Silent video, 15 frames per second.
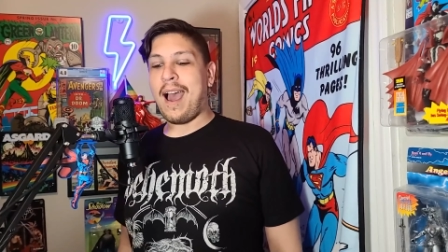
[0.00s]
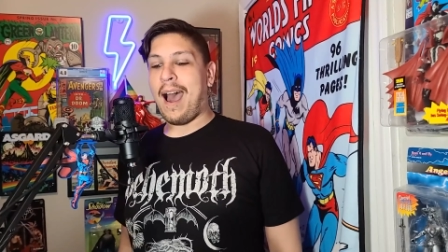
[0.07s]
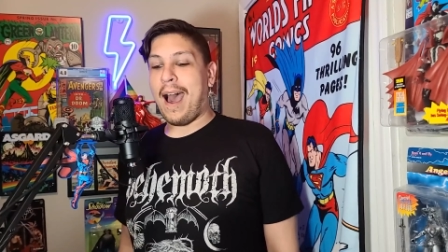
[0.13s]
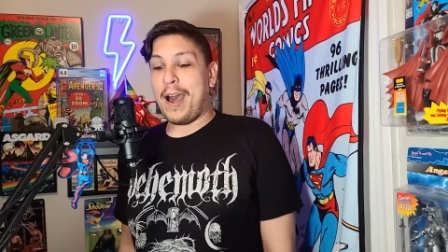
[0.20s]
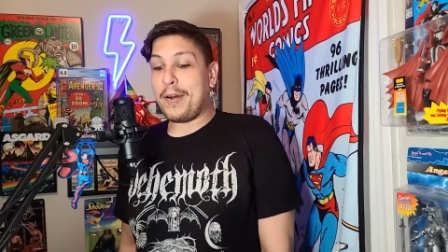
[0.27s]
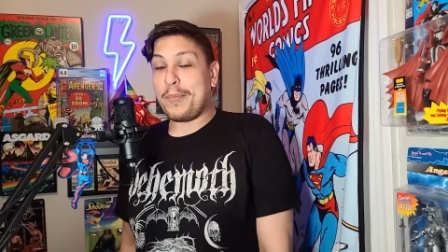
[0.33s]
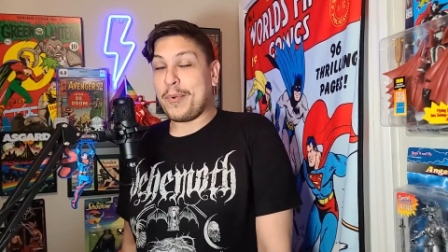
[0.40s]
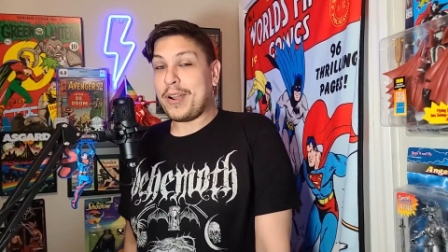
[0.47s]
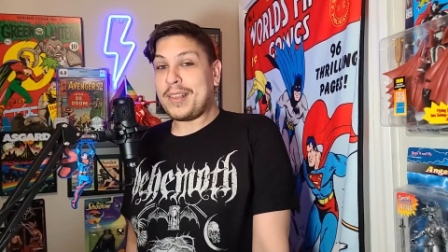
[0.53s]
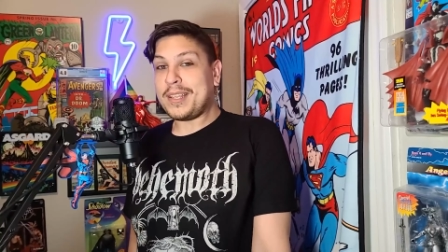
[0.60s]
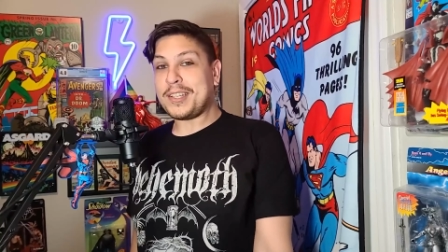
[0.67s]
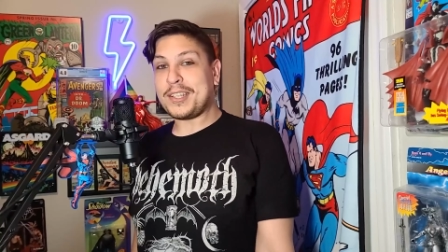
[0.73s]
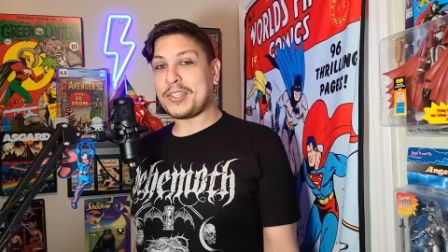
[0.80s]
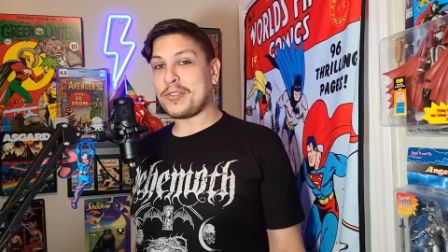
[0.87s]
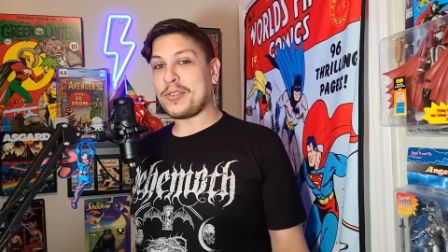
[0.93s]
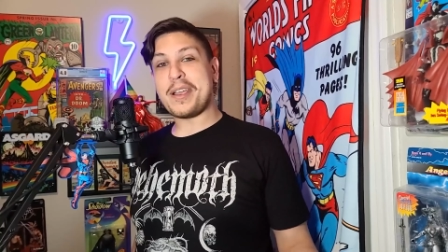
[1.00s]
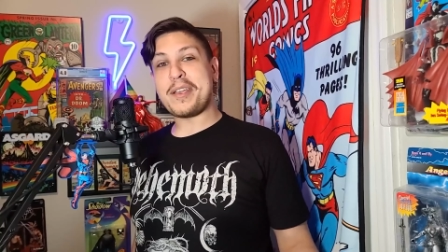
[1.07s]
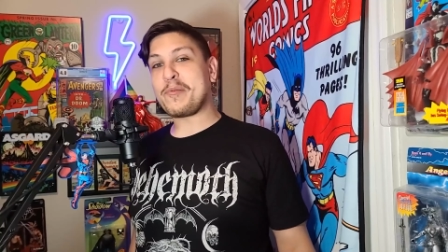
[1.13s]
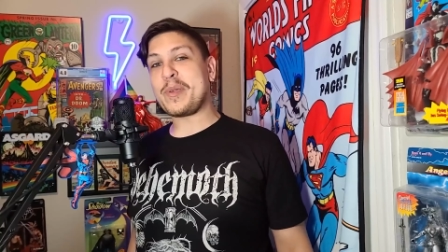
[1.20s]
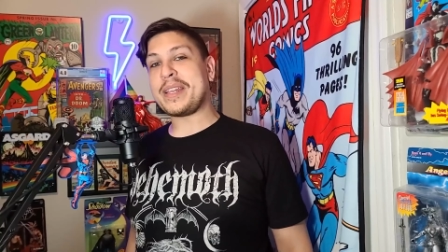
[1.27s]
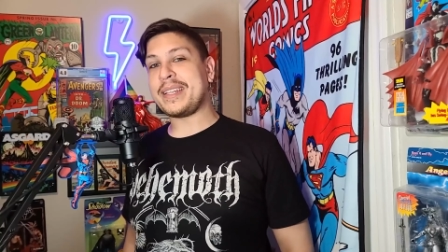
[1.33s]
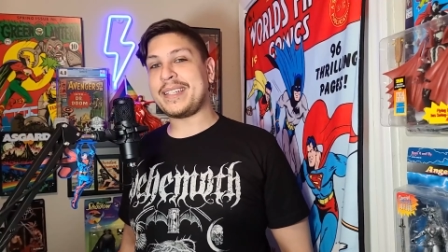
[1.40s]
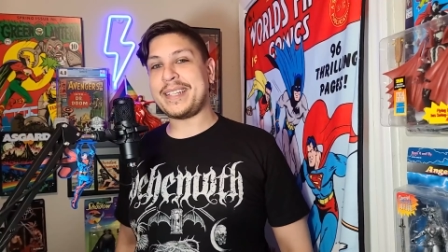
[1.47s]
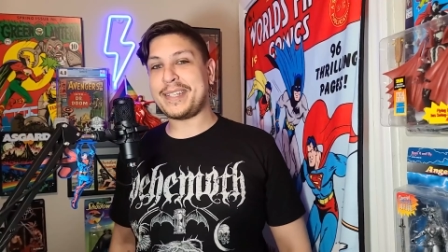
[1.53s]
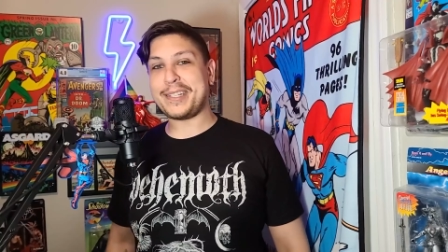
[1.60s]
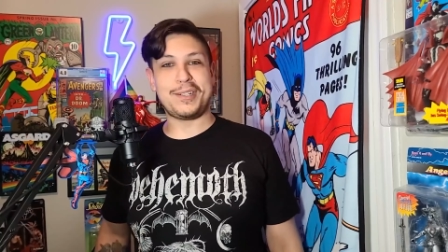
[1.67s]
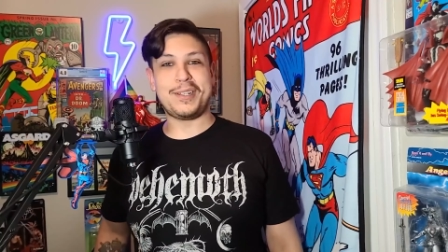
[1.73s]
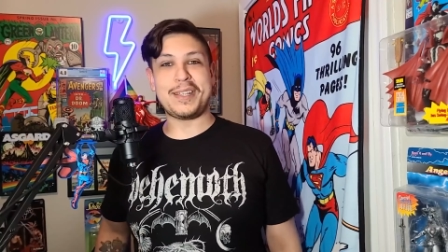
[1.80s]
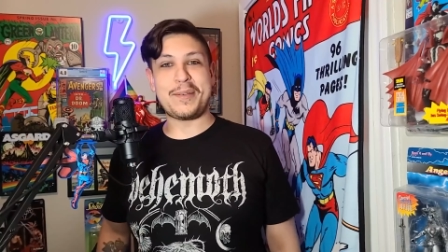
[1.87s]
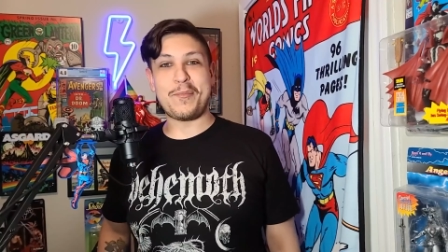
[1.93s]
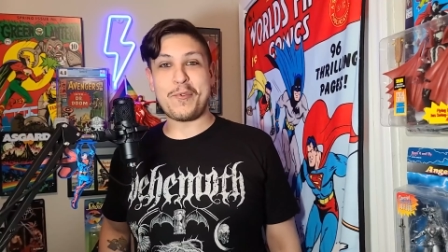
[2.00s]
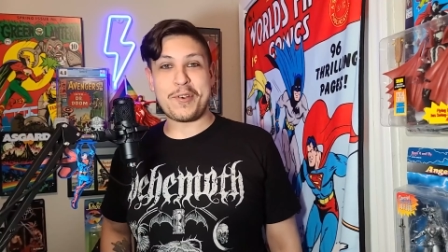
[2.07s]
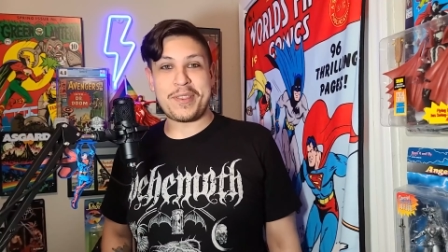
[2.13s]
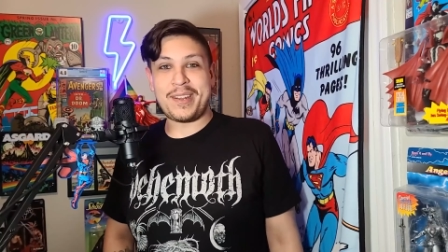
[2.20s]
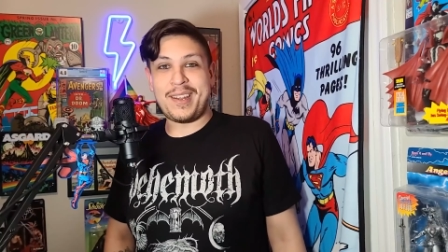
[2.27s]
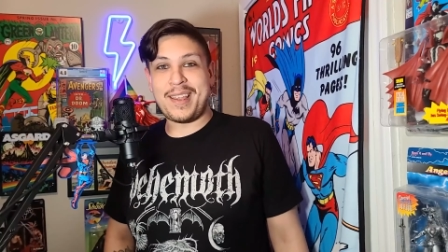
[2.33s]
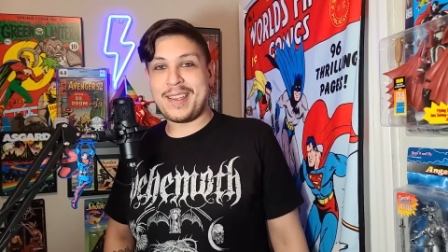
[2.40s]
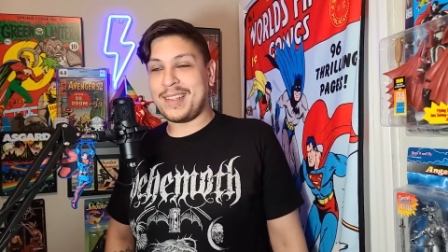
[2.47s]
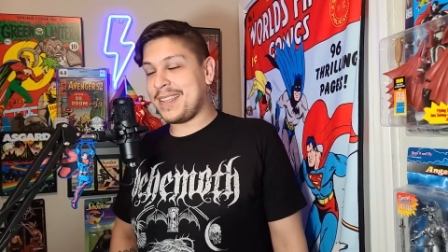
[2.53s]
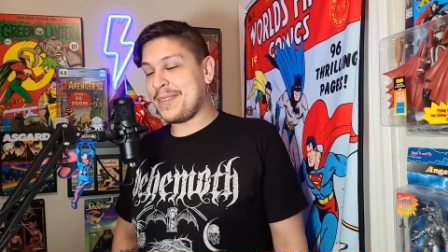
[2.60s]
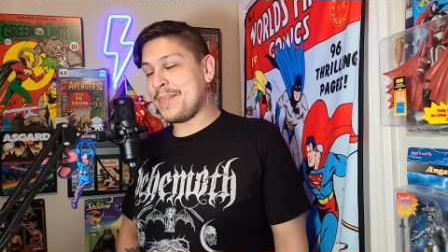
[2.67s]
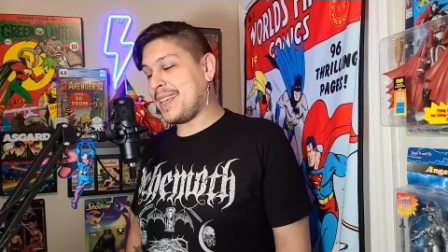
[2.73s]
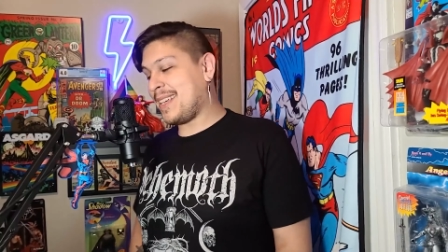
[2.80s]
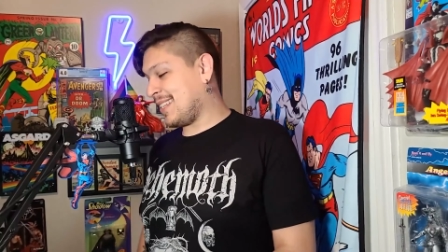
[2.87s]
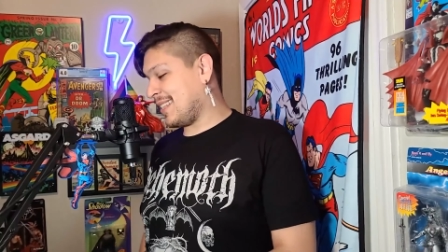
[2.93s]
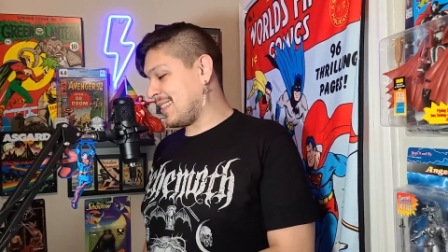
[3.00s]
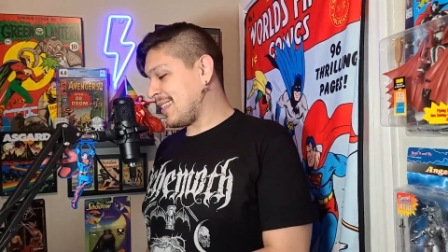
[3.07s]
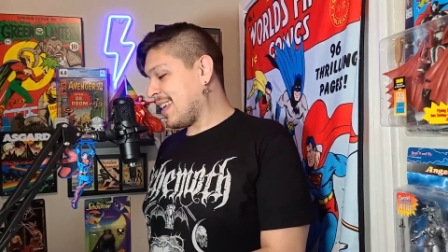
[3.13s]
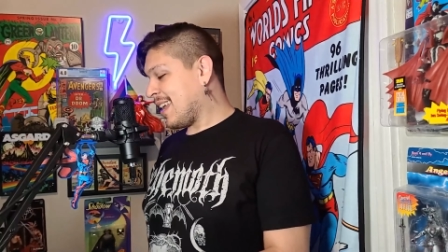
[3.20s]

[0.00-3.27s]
I'll probably just try and read it digitally, more than likely, because